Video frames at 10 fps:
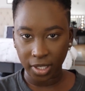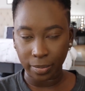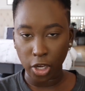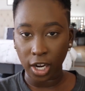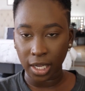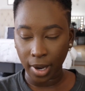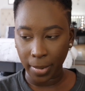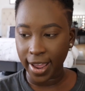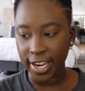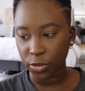I'm talking about
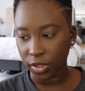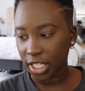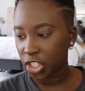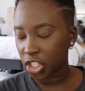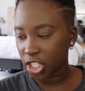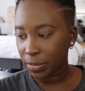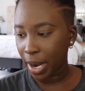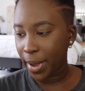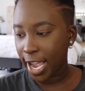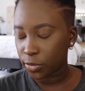my past
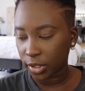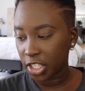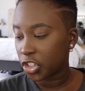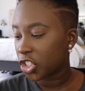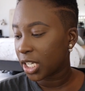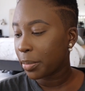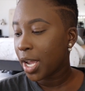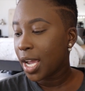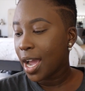relationship.